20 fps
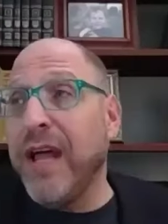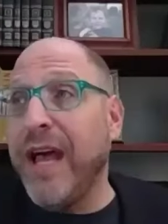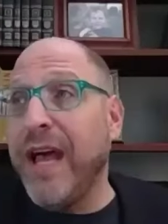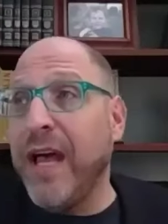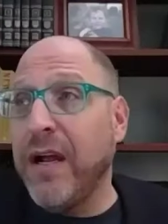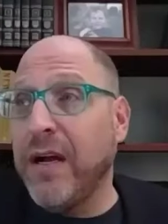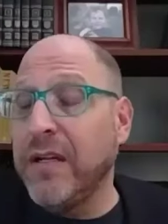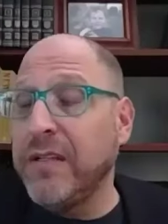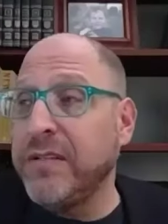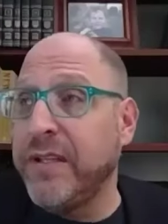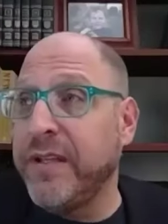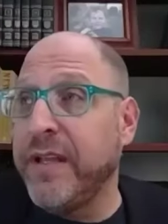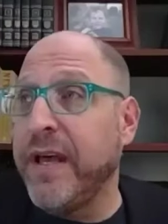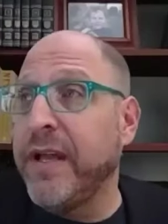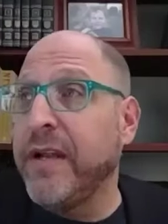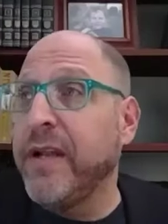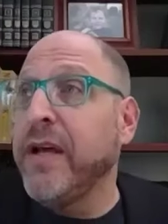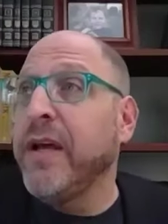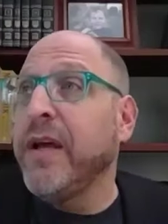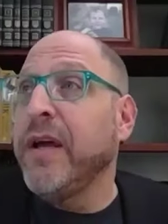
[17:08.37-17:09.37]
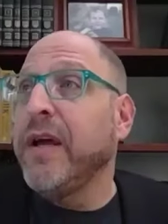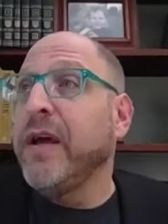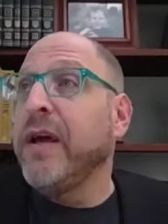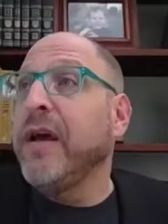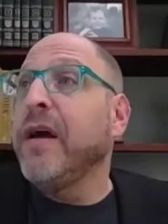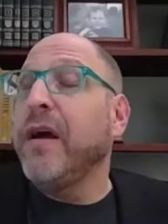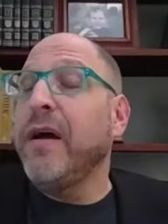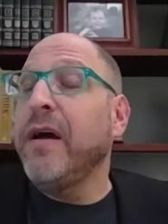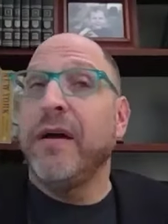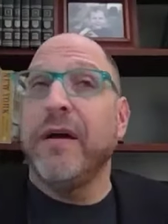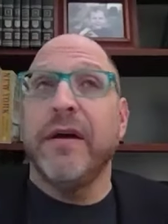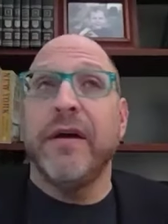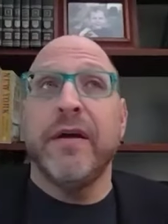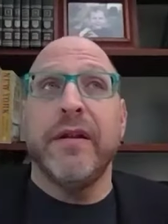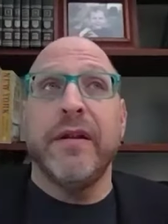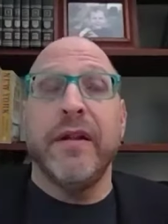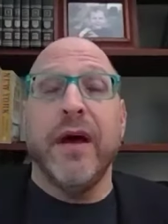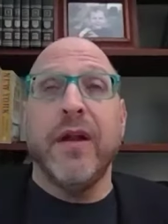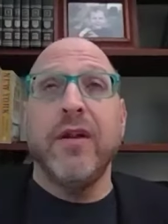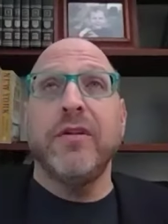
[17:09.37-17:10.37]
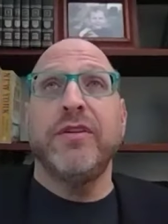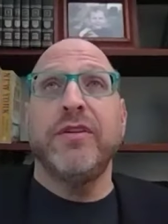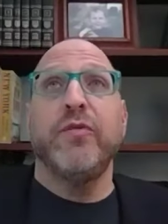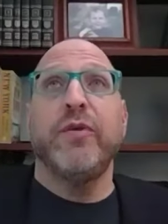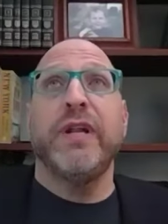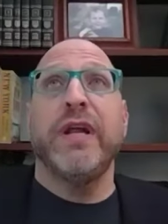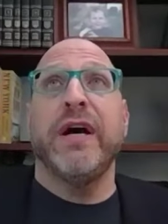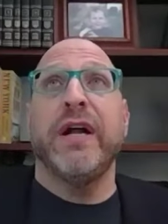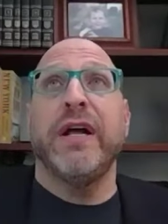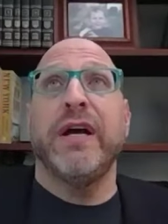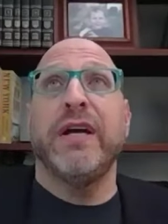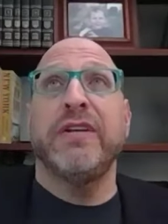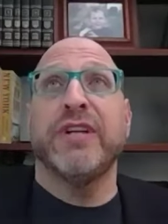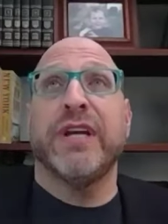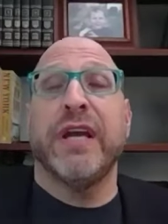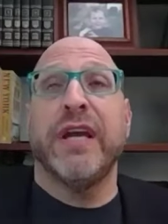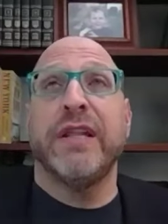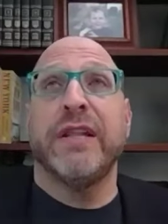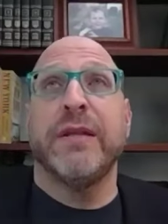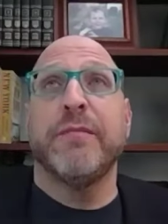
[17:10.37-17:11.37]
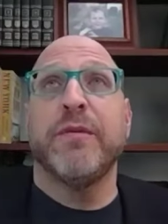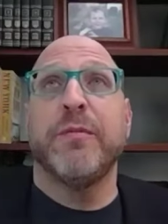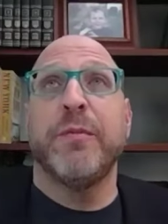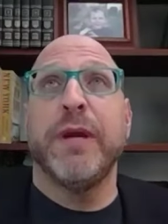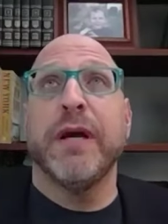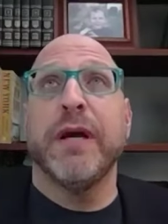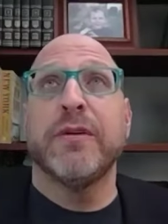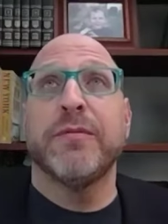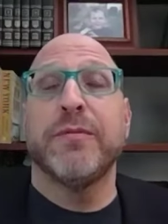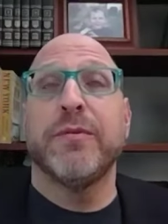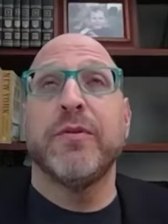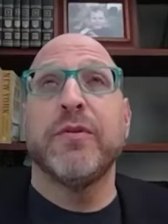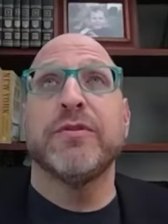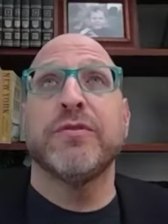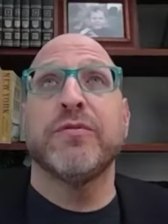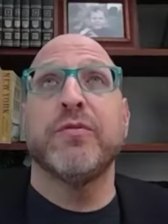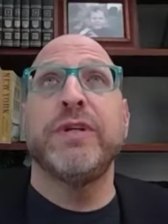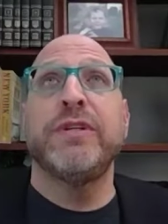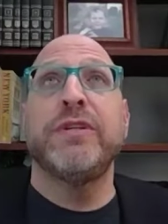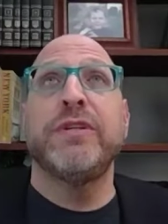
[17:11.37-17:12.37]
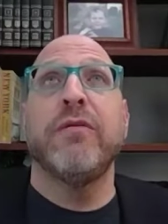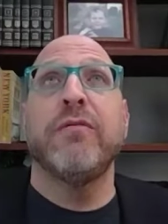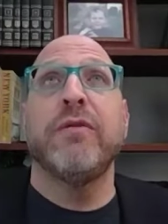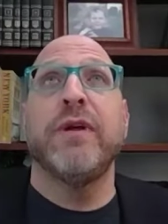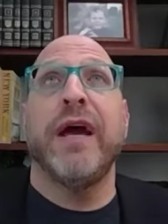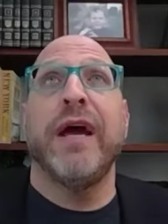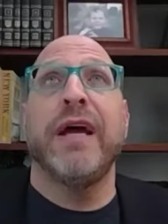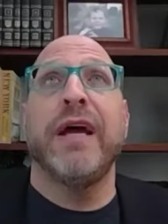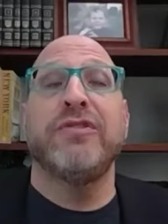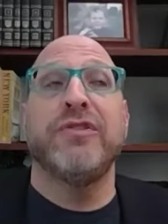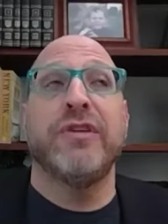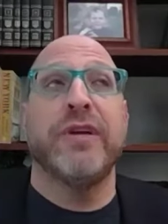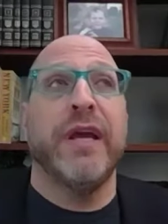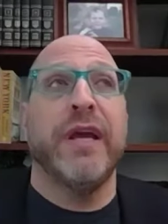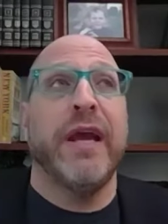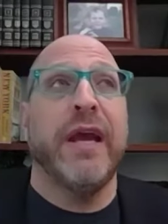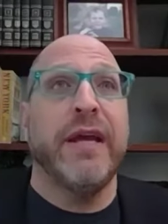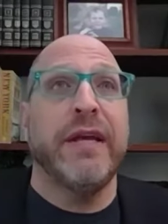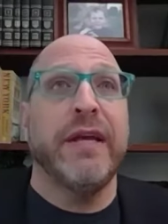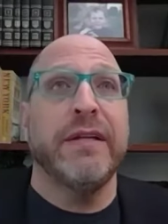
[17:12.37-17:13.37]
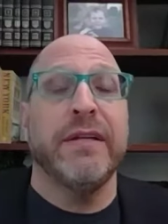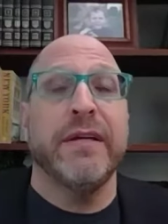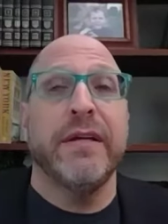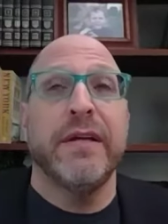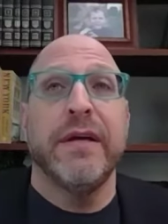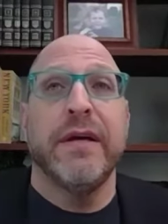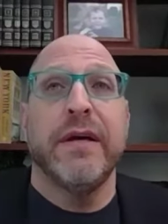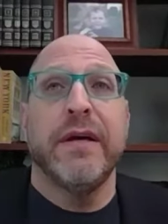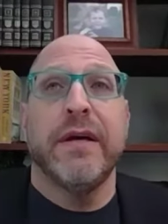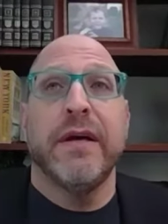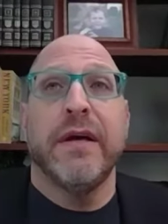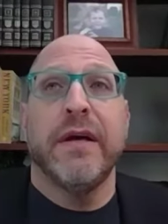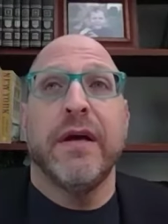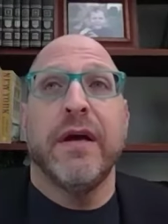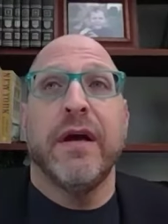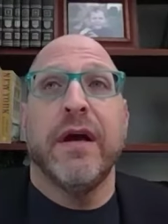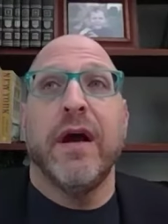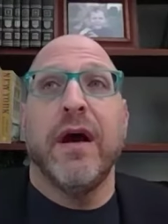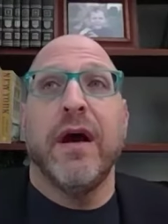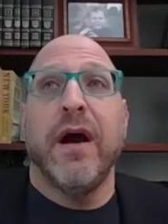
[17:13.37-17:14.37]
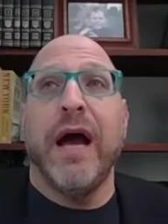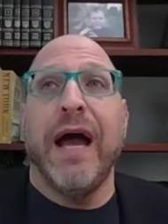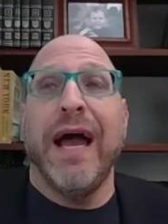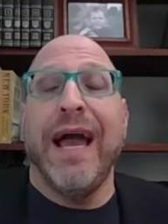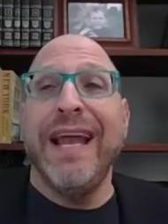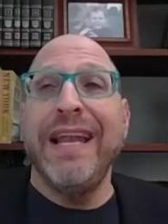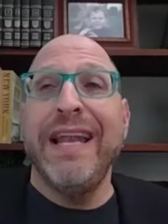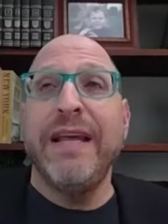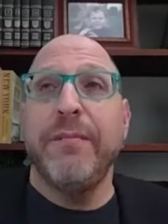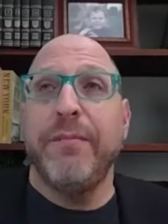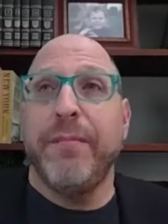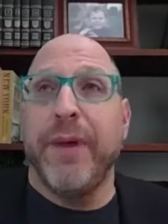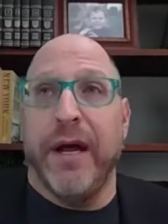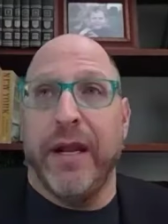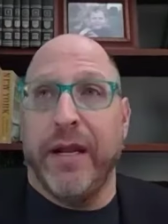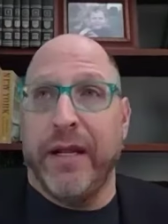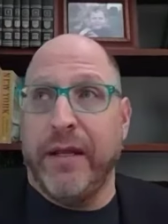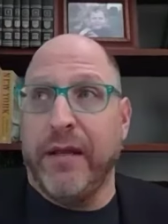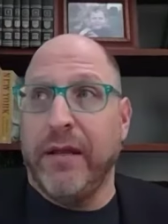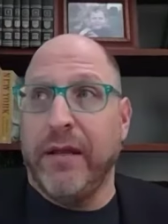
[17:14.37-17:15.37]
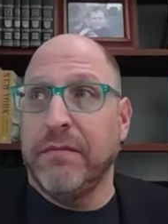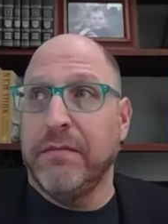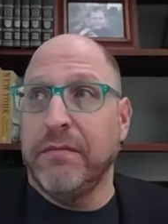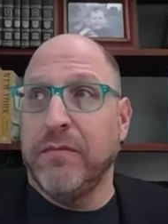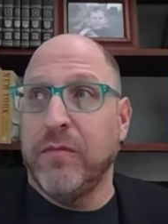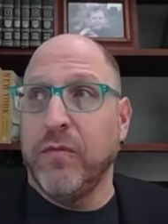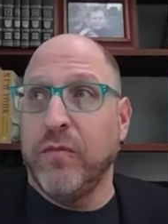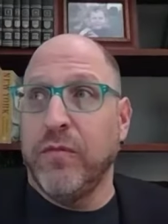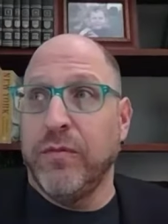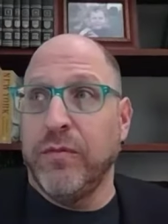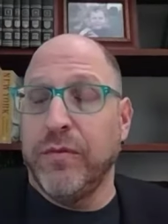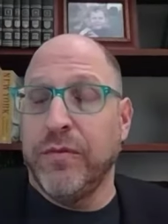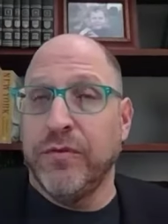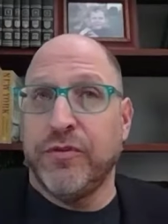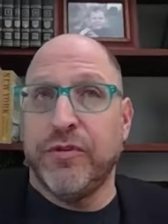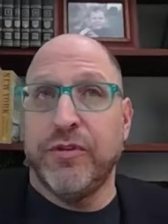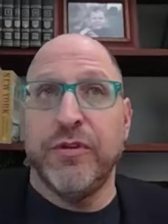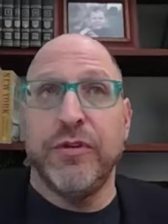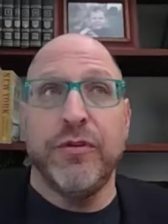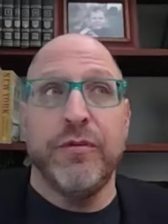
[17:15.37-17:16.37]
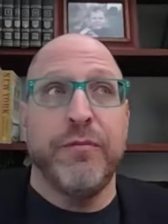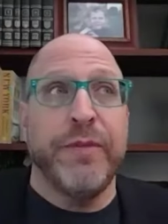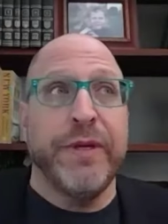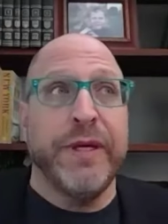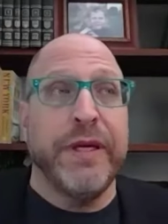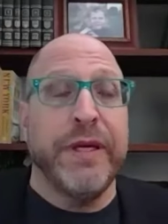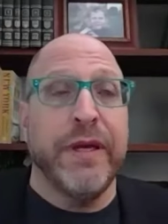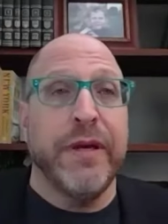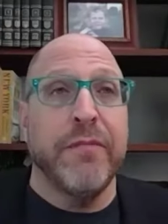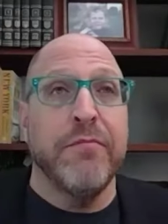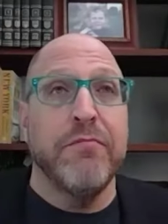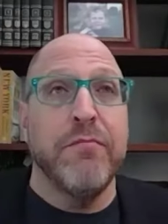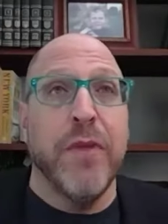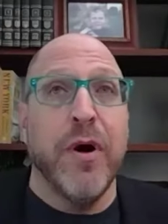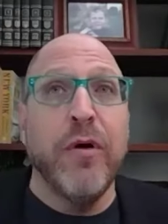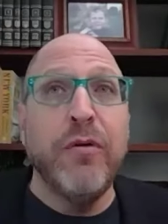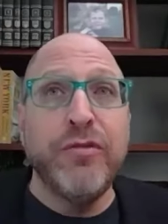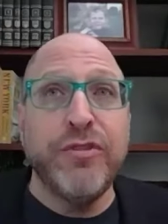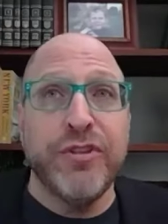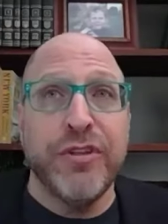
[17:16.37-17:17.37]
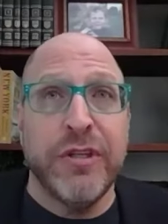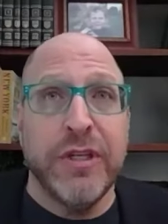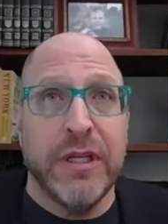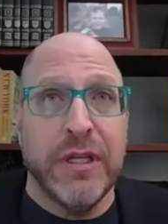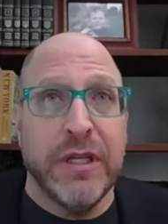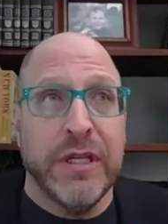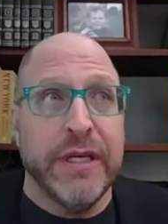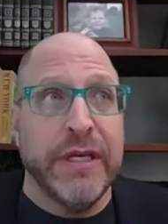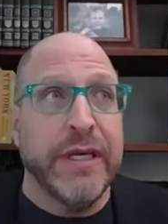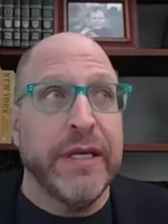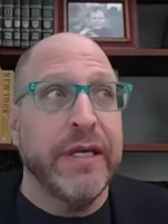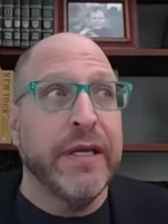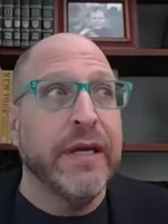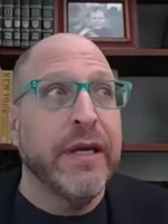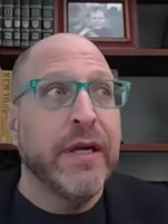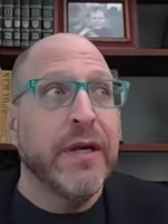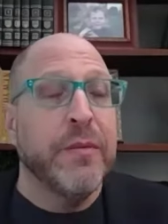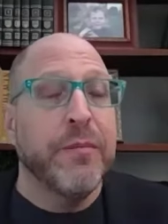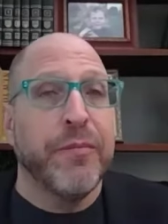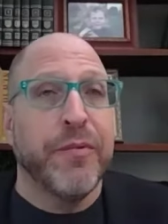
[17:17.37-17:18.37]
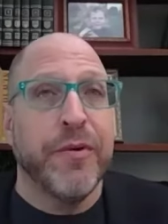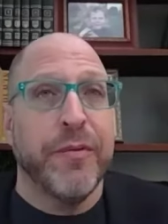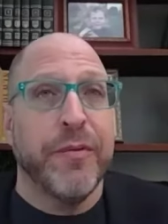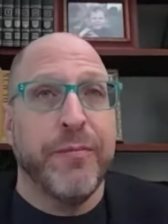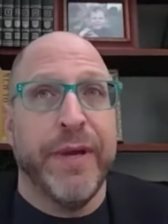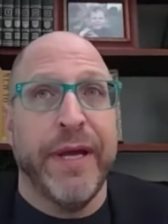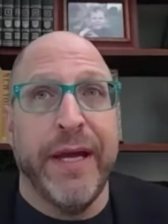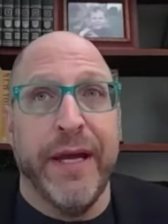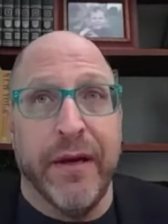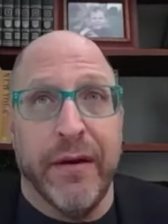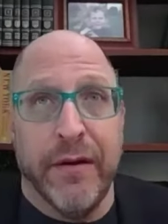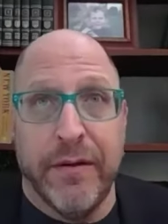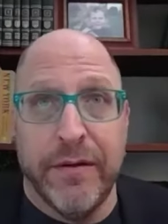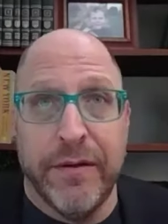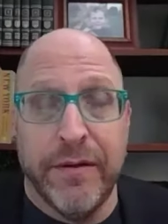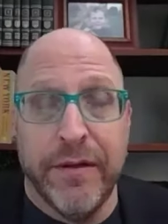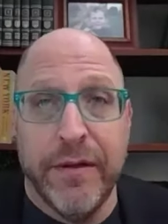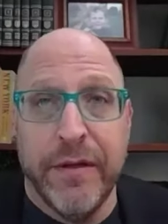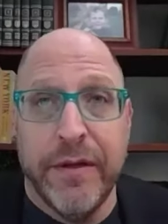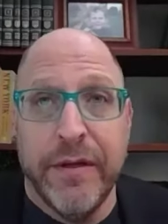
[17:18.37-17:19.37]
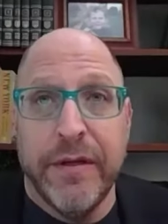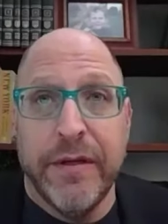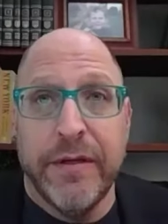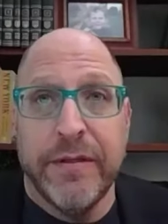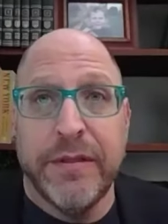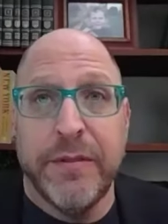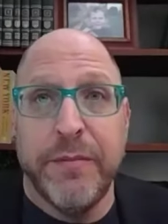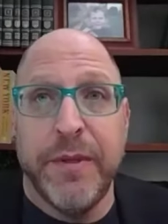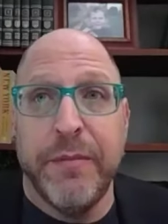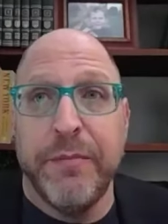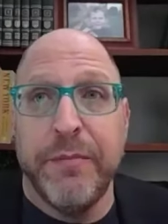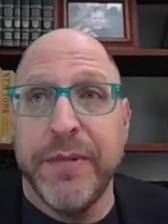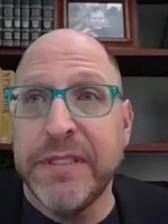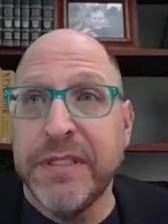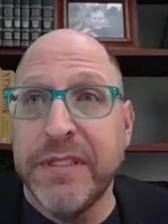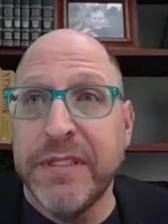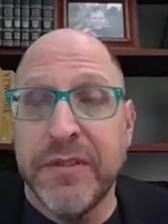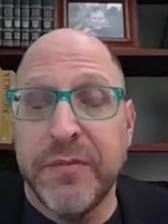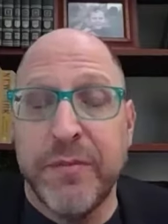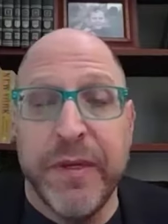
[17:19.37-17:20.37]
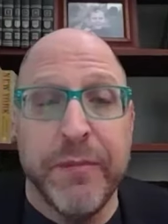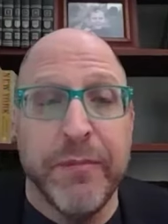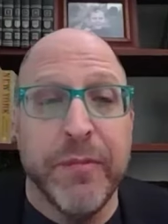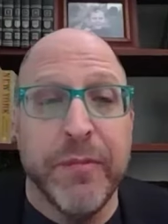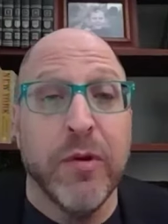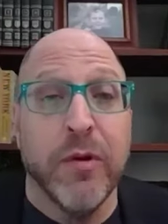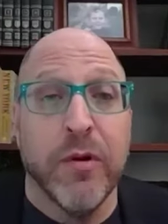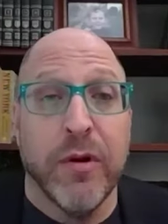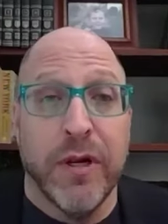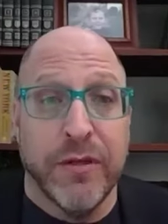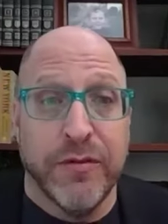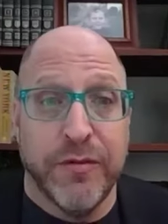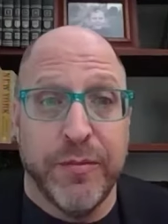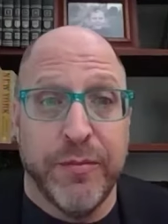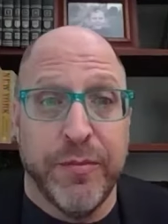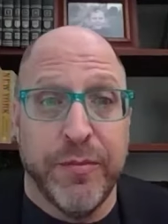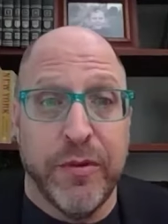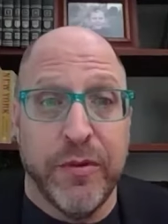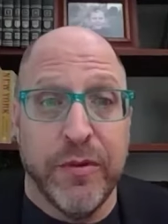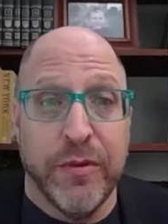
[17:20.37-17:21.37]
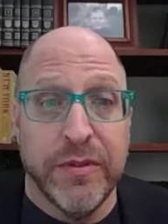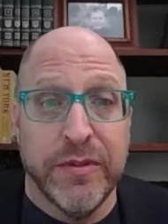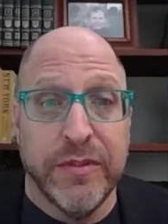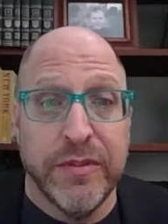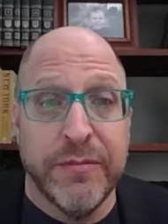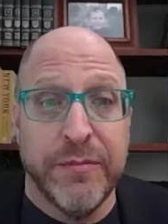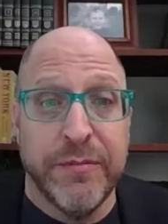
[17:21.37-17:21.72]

add on to that. Not only do we not educate them to be entrepreneurs, we don't educate anybody to be emotionally prepared to be business people or entrepreneurs.